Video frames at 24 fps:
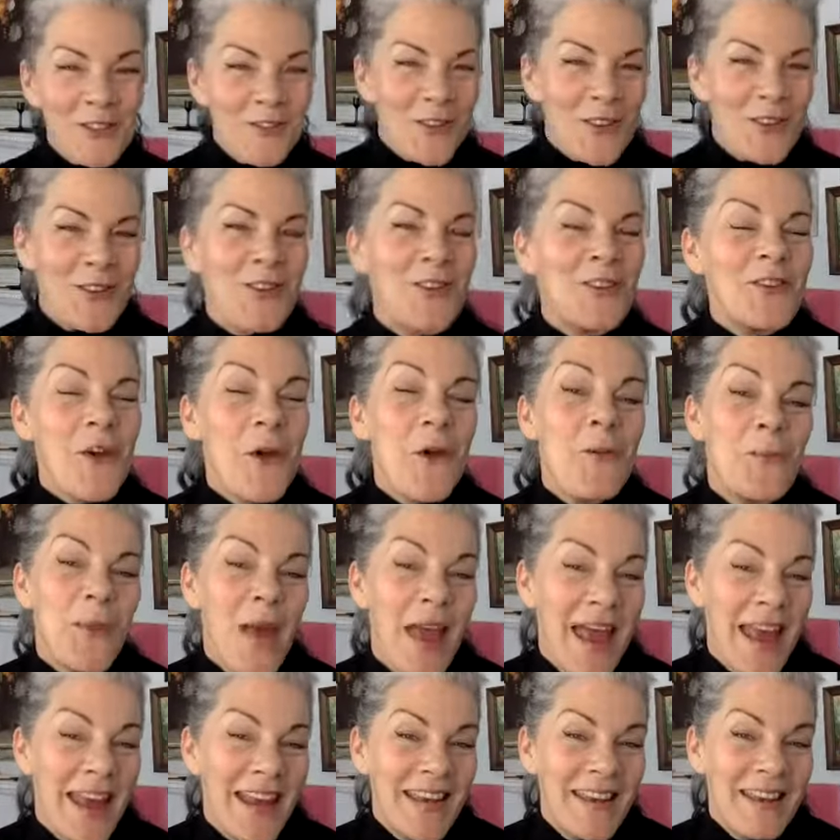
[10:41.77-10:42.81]
that know
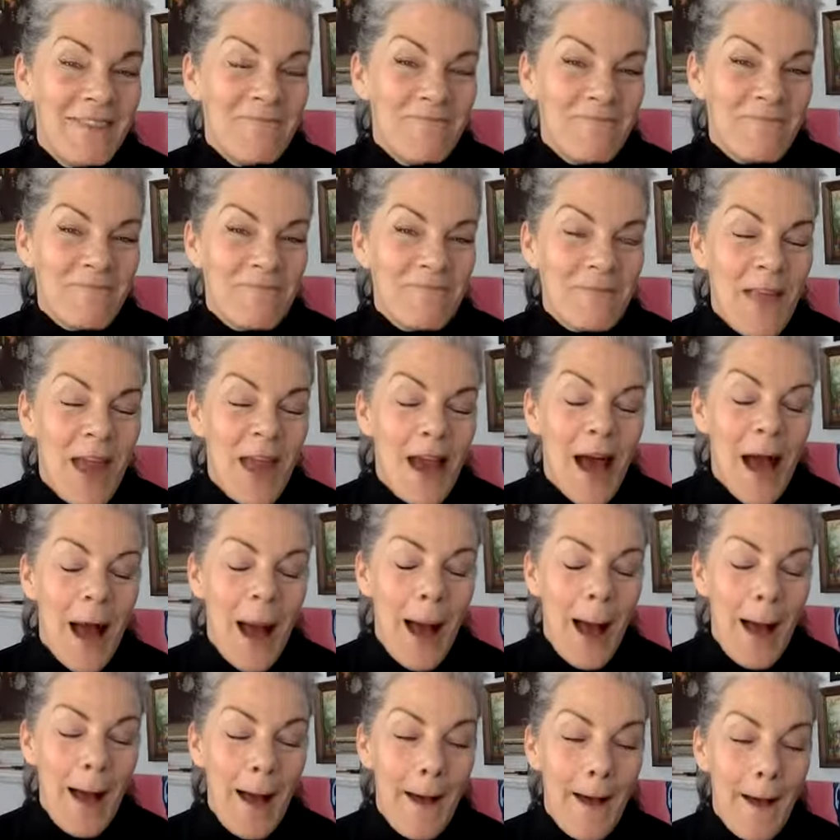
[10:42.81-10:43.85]
Ben,
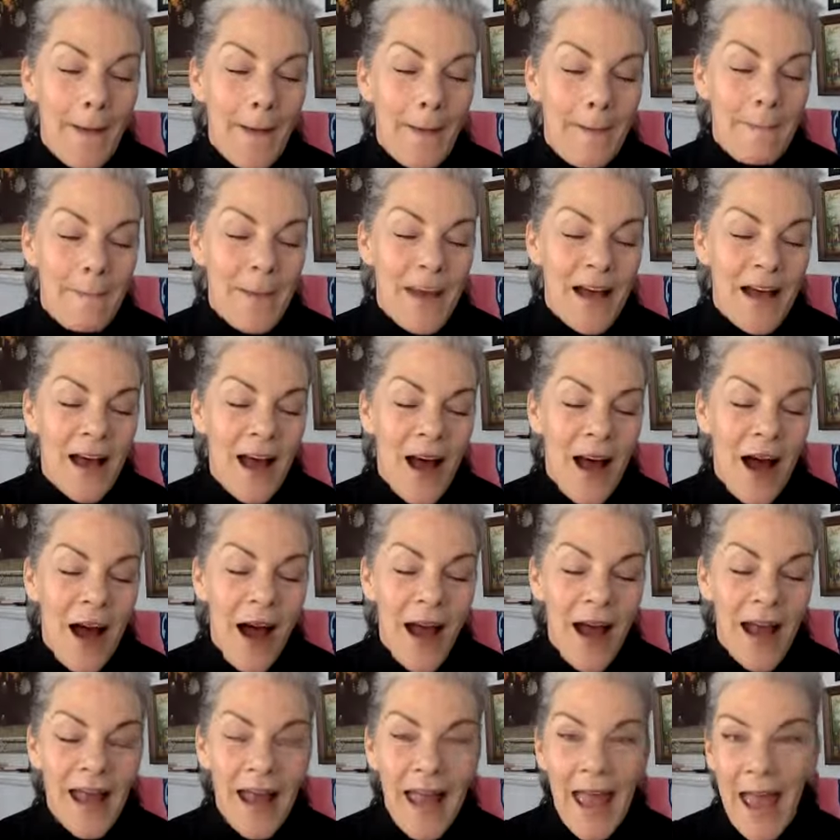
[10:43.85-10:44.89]

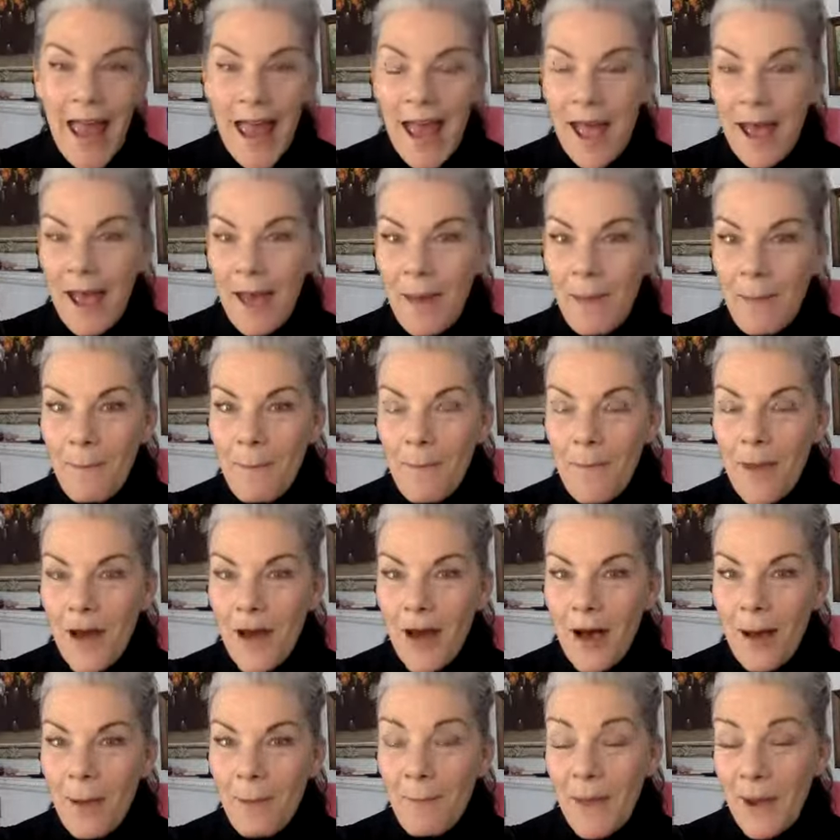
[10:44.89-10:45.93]
I
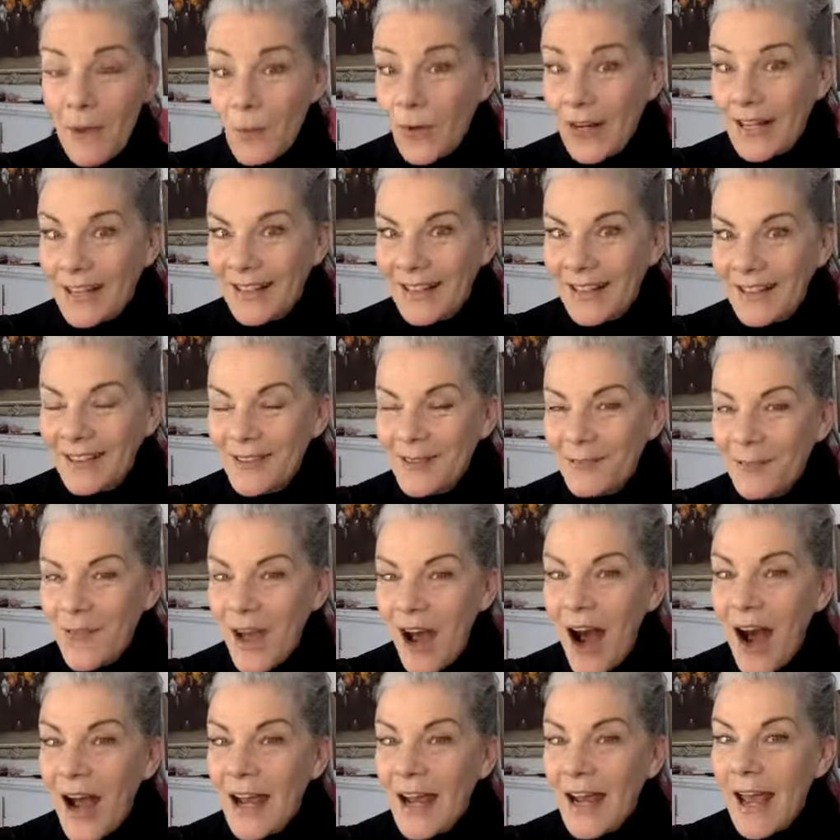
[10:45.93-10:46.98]
am Ben Winkler.
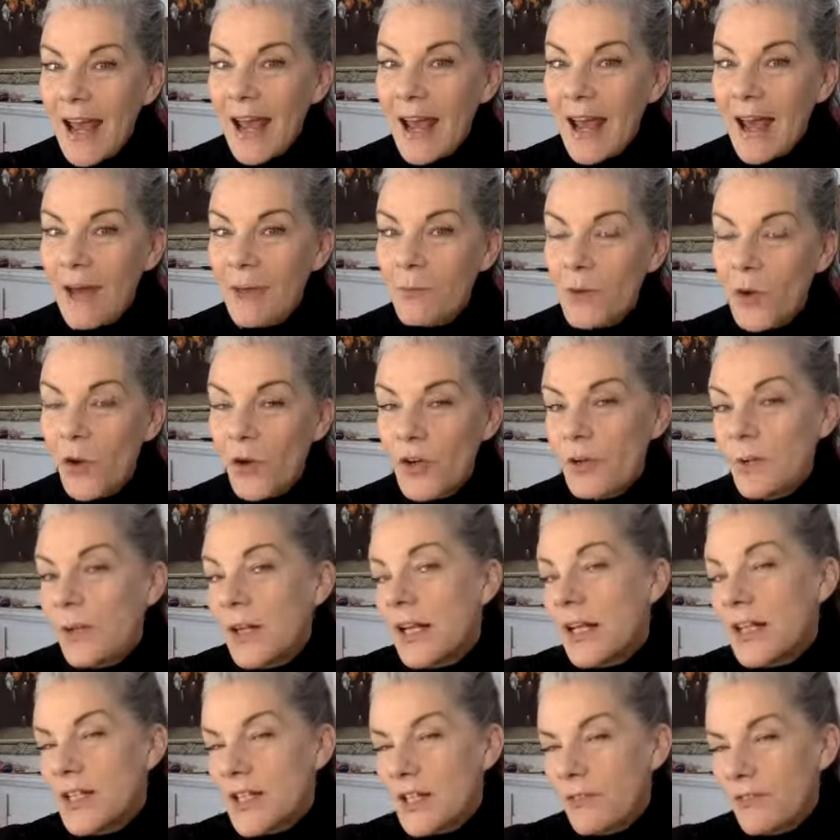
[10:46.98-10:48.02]
I am going to be
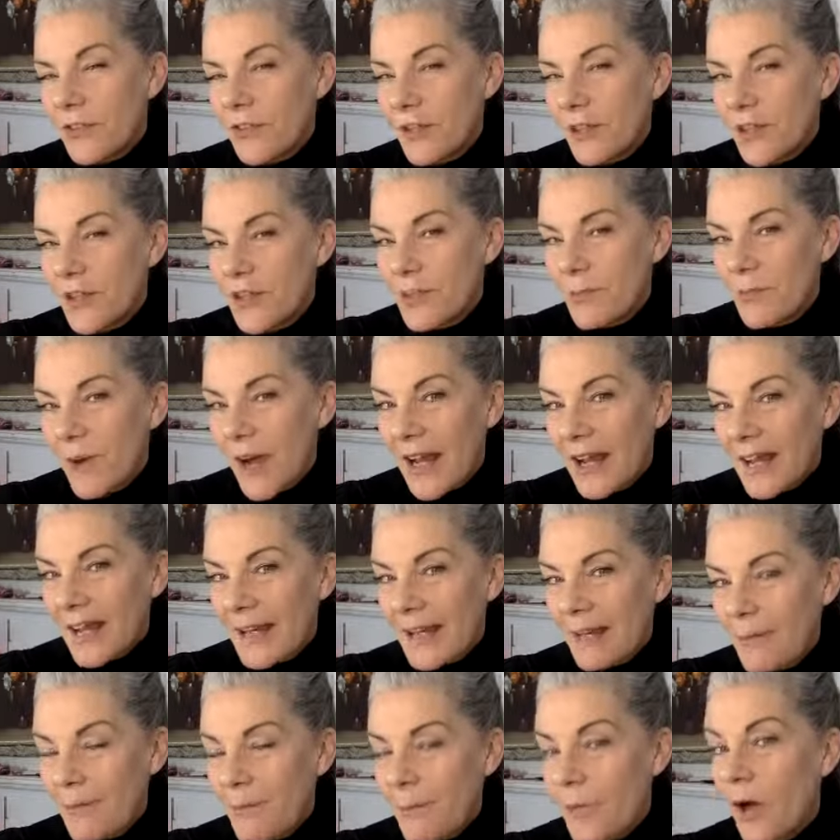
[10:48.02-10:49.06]
interviewed by
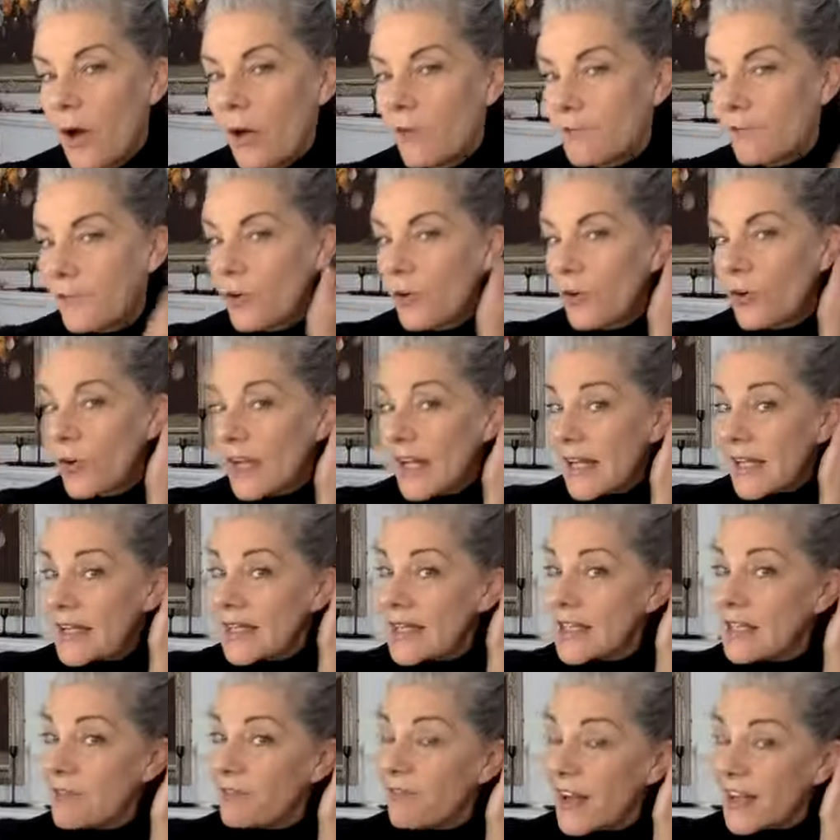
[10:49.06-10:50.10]
him for
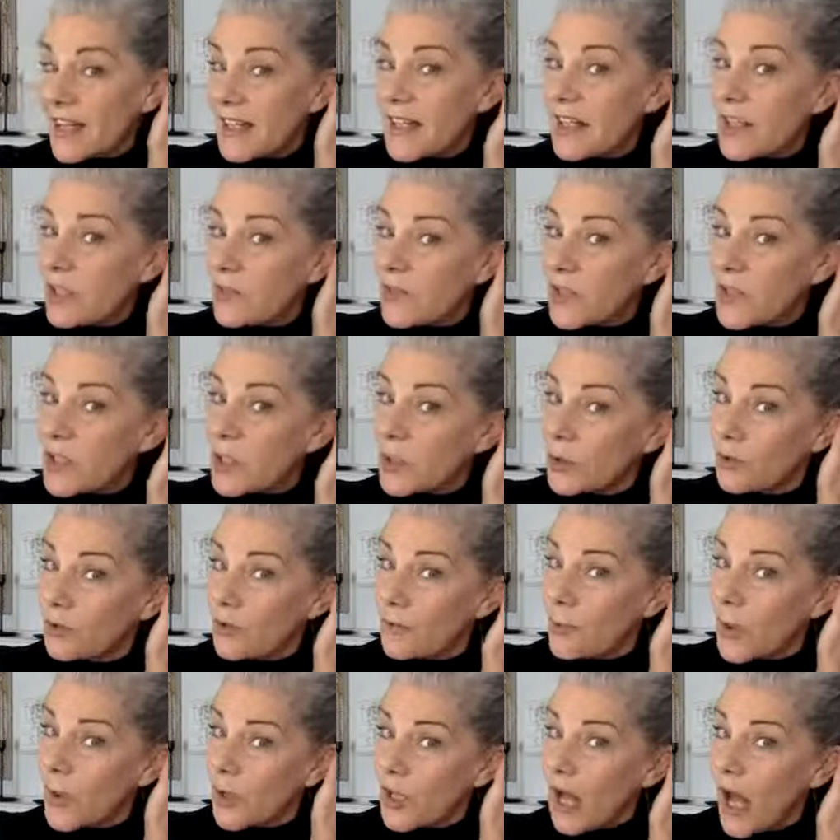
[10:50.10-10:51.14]
his Faces of Silver
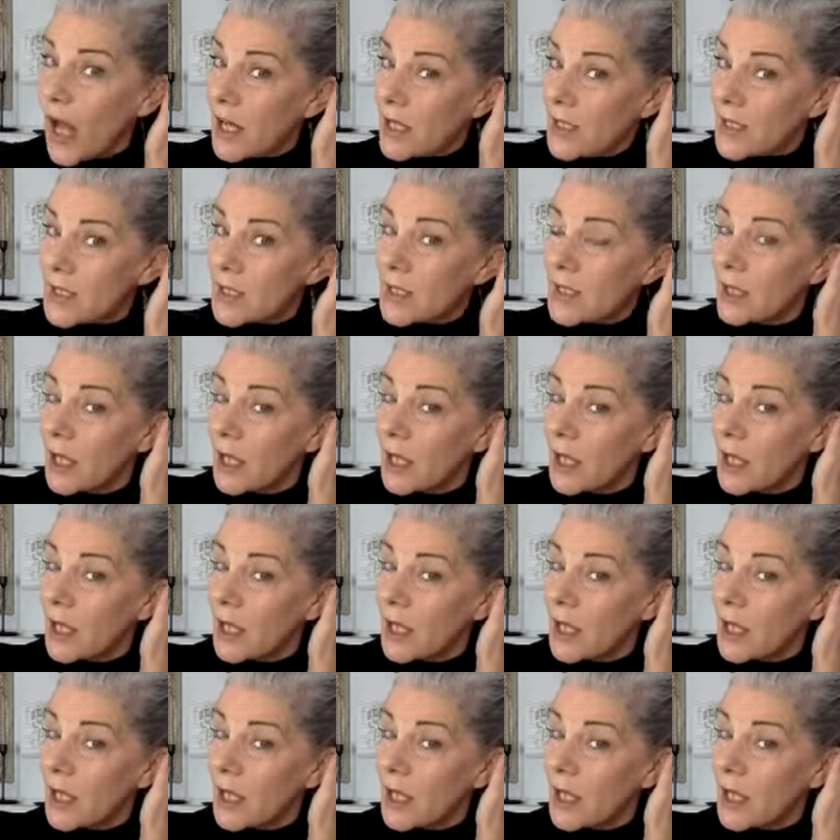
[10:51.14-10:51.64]
podcast.